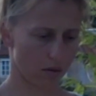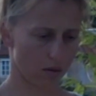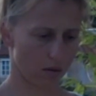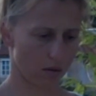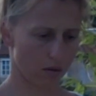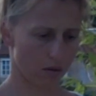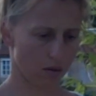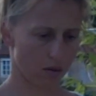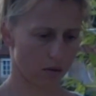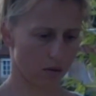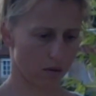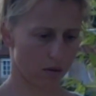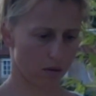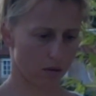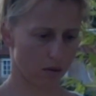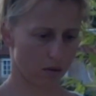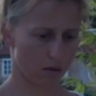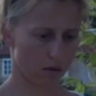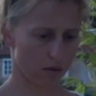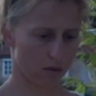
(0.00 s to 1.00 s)

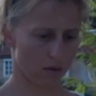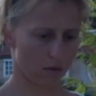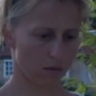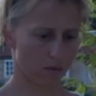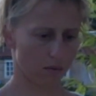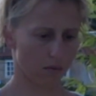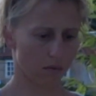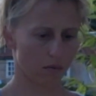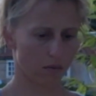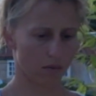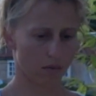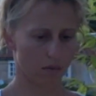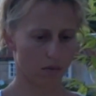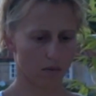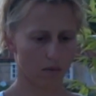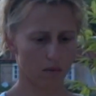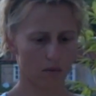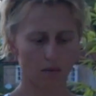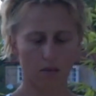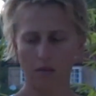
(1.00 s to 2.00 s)

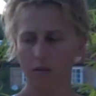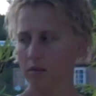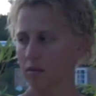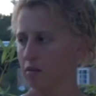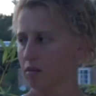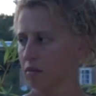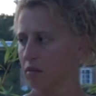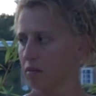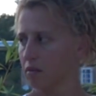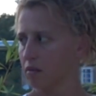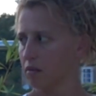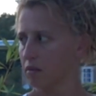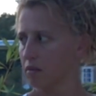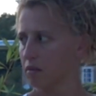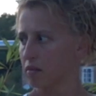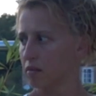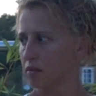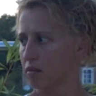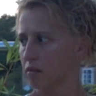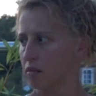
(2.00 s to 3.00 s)

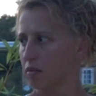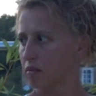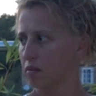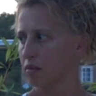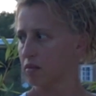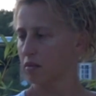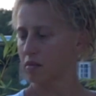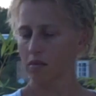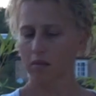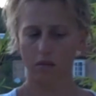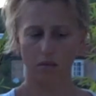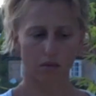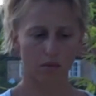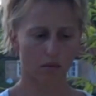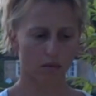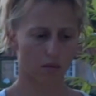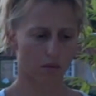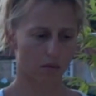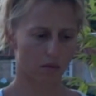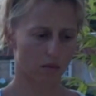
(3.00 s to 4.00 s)

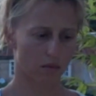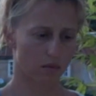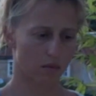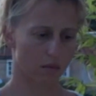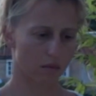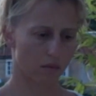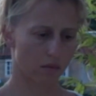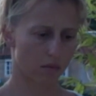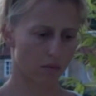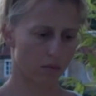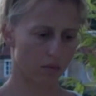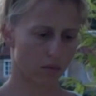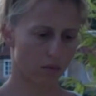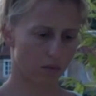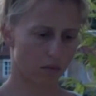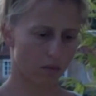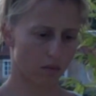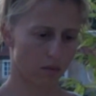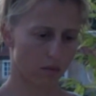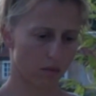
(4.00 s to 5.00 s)

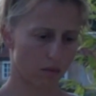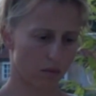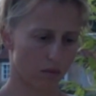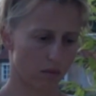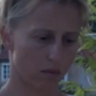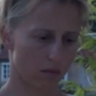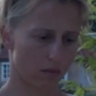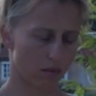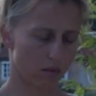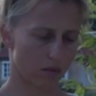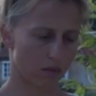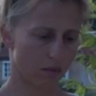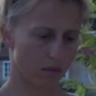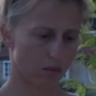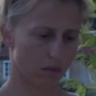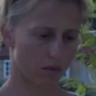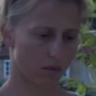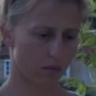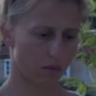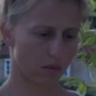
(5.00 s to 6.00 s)

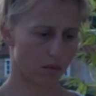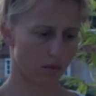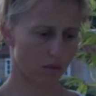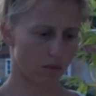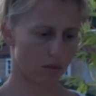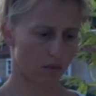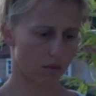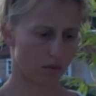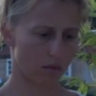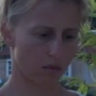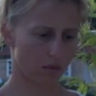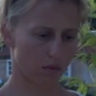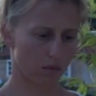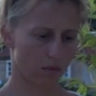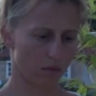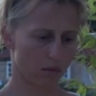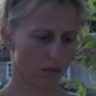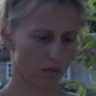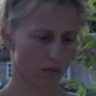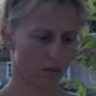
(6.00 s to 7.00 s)

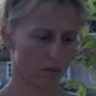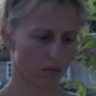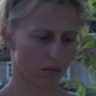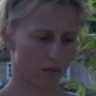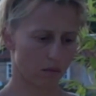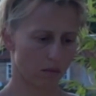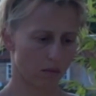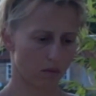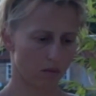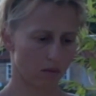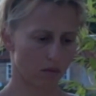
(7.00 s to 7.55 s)
The person shown says nothing.